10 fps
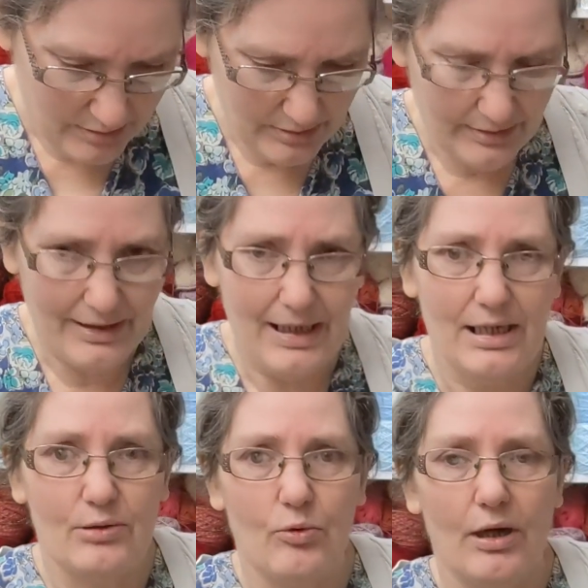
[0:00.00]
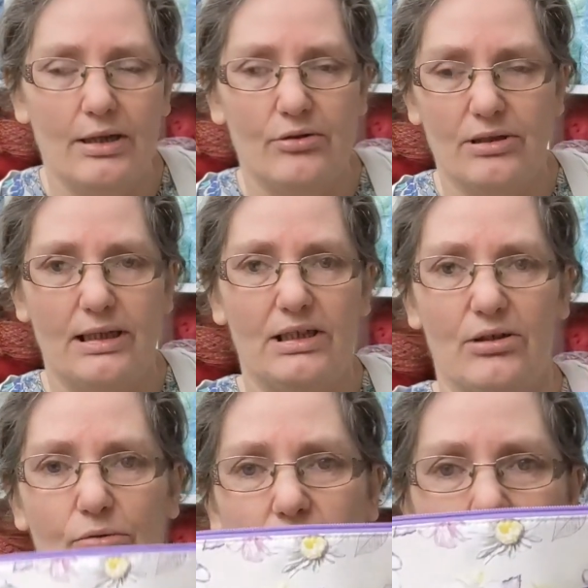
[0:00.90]
so that is what I just need to
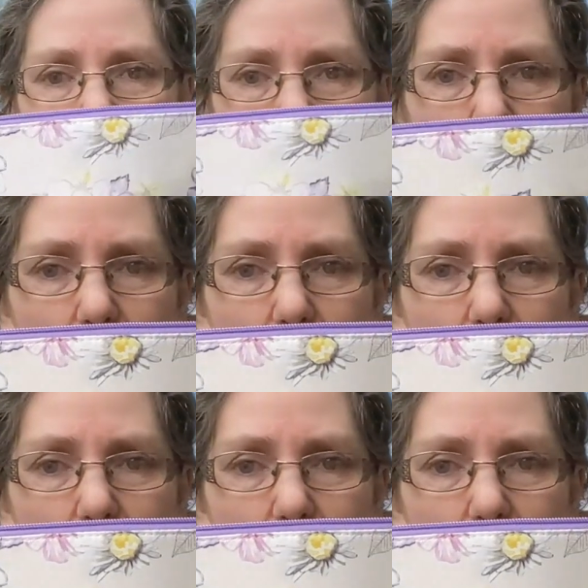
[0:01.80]
sort out.